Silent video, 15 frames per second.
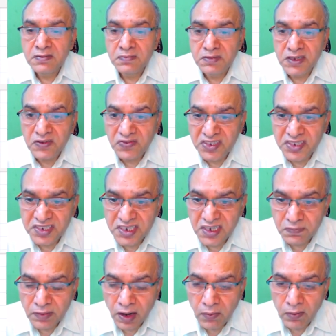B phase real
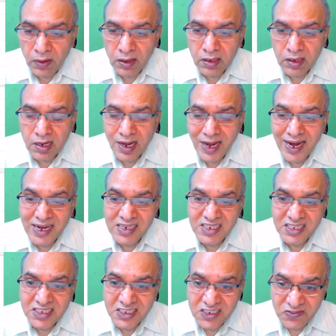power and
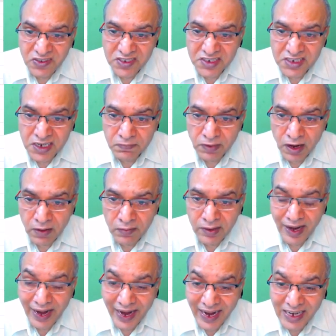C phase real power
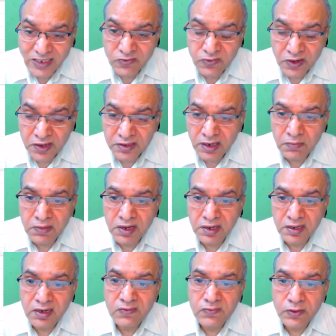at
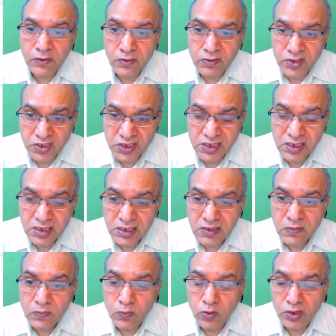fundamental frequency,
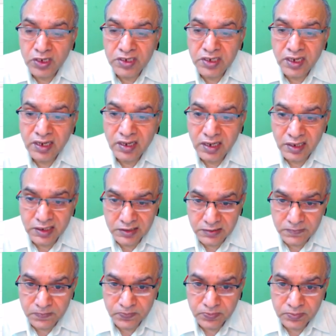voltage and current.
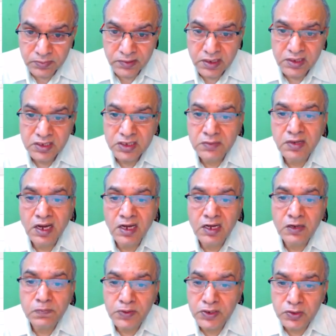
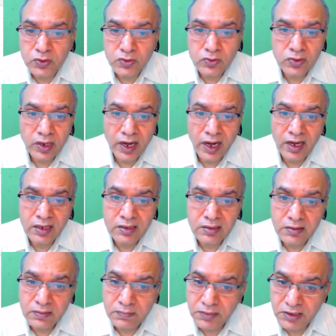Similarly P2 and
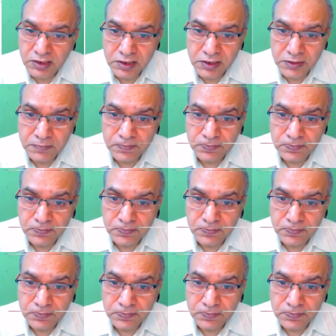P3.